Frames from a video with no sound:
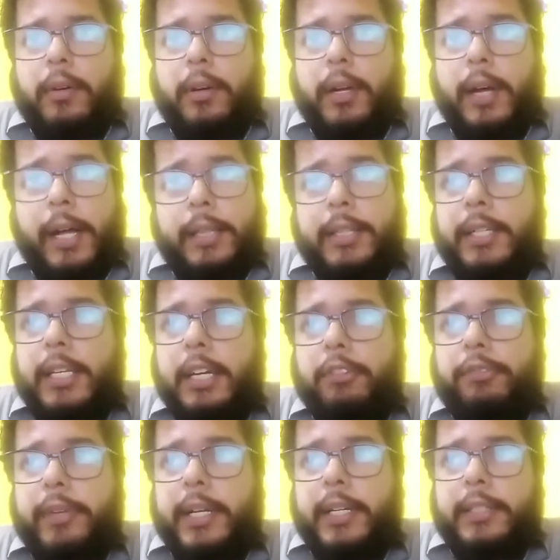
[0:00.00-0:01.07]
Gandhi now
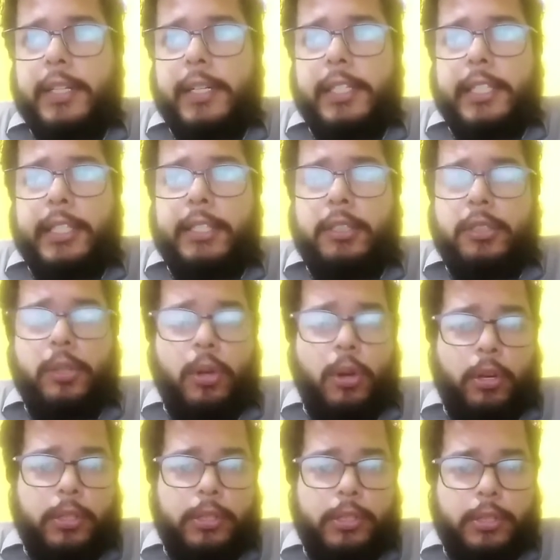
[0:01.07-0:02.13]
felt the need to
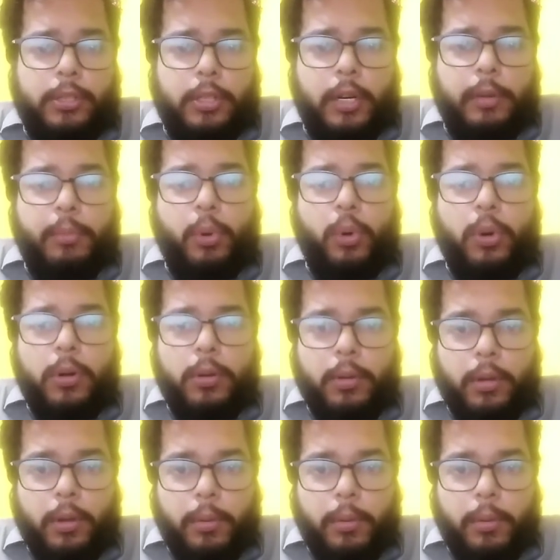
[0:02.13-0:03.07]
launch a more